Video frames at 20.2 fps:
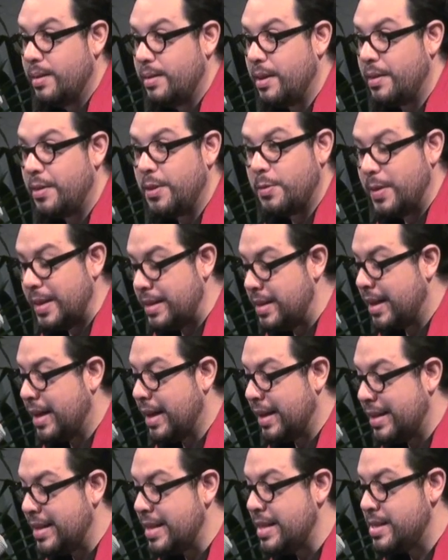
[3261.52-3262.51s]
The
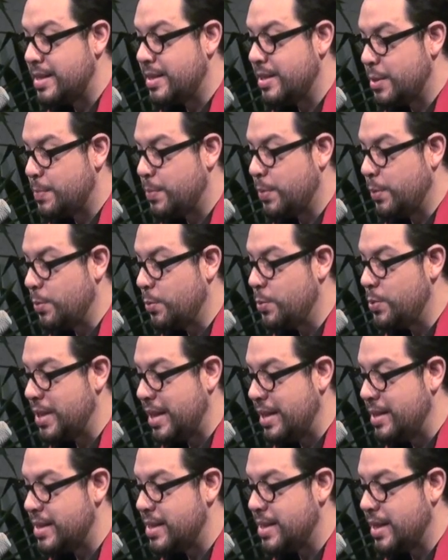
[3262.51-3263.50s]
theoretical distance produced
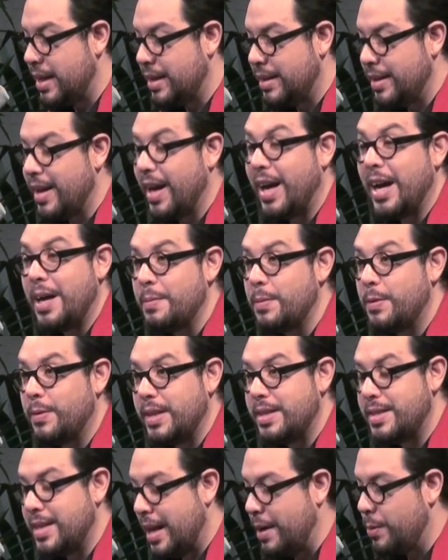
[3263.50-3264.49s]
inside the
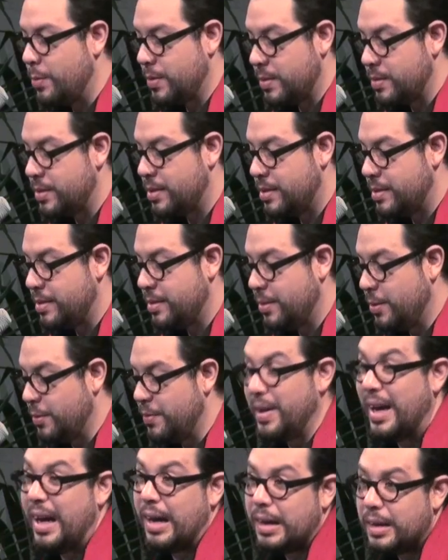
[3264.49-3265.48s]
ivory towers
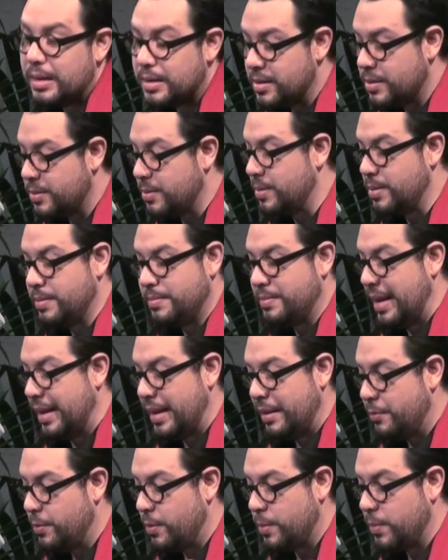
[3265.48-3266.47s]
of art or
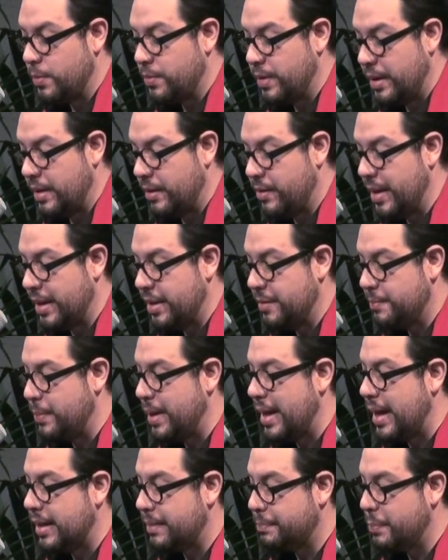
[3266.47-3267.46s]
any form of creative
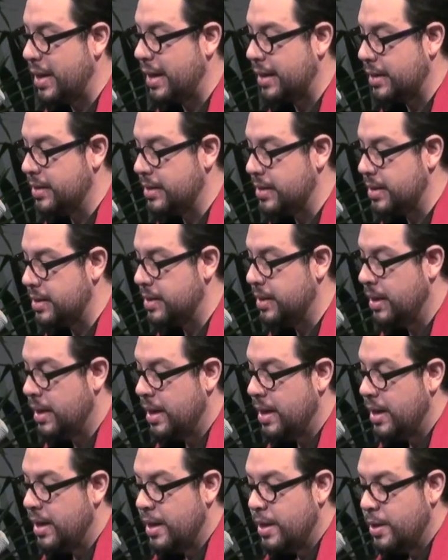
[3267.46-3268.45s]
practice,
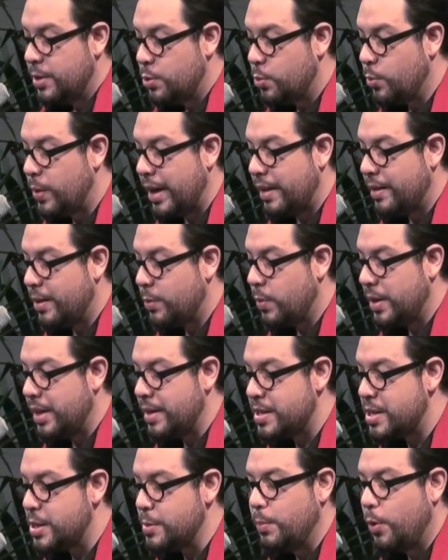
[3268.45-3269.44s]
together with
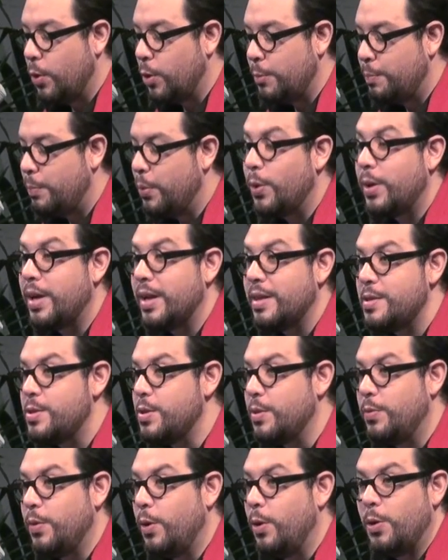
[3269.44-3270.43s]
these small pockets
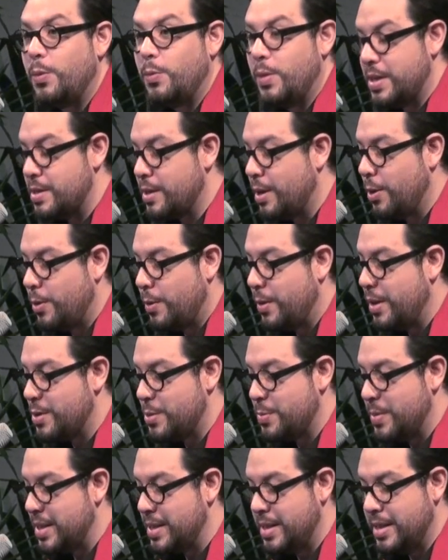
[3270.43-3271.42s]
of always
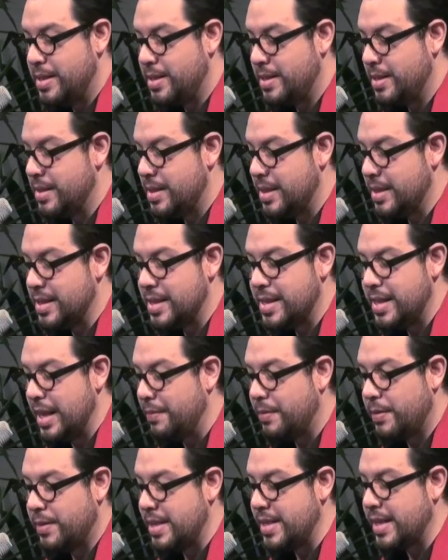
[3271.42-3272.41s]
glorious resistance and
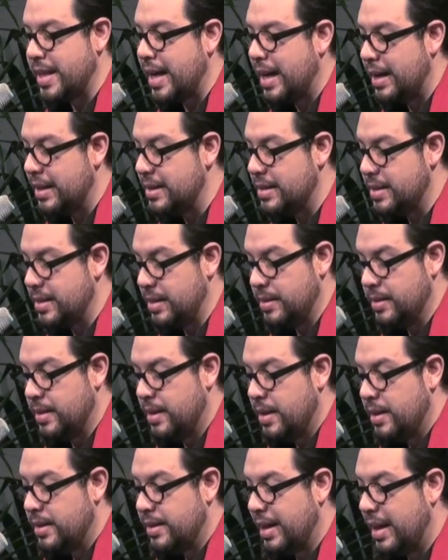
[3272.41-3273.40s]
safe criticality
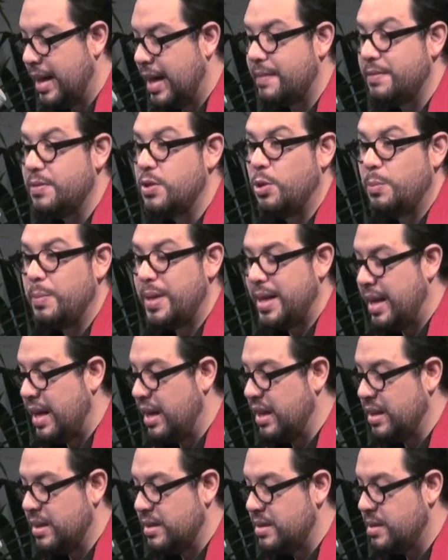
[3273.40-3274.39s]
that have
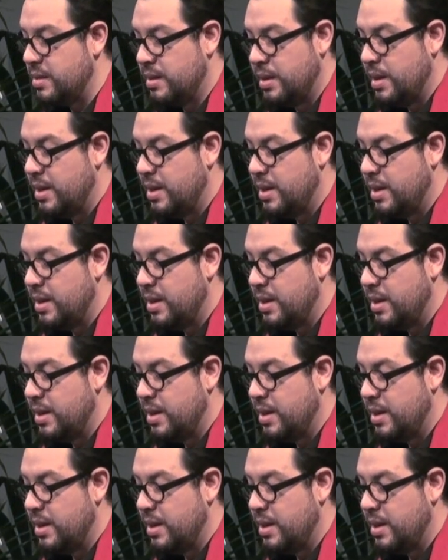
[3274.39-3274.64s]
dominated